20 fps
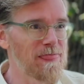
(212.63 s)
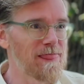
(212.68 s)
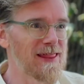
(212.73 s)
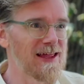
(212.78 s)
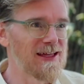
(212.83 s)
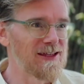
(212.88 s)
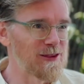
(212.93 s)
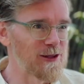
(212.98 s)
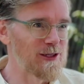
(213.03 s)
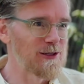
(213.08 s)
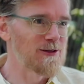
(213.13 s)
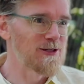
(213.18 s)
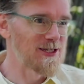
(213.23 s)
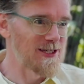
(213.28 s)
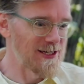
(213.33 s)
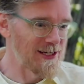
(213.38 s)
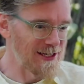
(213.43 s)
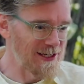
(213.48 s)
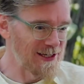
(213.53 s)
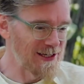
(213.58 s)
in their
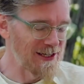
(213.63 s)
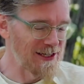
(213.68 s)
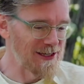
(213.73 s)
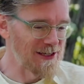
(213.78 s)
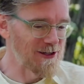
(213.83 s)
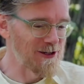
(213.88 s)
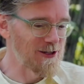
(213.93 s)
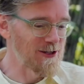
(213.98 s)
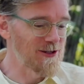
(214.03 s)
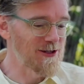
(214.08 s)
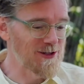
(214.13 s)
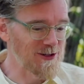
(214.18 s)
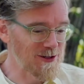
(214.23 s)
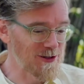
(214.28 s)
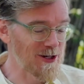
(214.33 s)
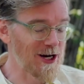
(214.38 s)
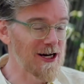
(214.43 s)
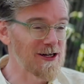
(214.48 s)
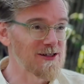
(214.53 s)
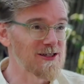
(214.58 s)
city, and they're
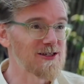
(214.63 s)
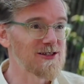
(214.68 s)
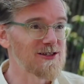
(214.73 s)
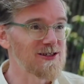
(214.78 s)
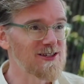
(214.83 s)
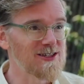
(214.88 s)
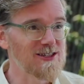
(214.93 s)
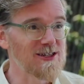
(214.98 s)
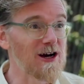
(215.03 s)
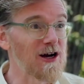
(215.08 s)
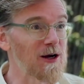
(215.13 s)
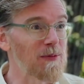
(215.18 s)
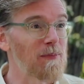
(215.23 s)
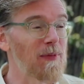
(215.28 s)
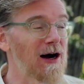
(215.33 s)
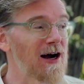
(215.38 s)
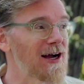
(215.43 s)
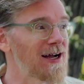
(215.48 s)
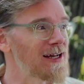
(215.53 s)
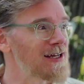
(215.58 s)
sort of stuck
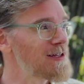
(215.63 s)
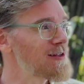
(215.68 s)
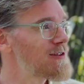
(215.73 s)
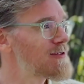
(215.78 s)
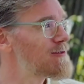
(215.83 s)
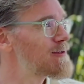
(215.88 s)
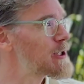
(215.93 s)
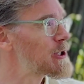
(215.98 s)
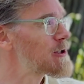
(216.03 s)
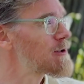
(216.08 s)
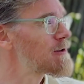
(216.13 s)
by their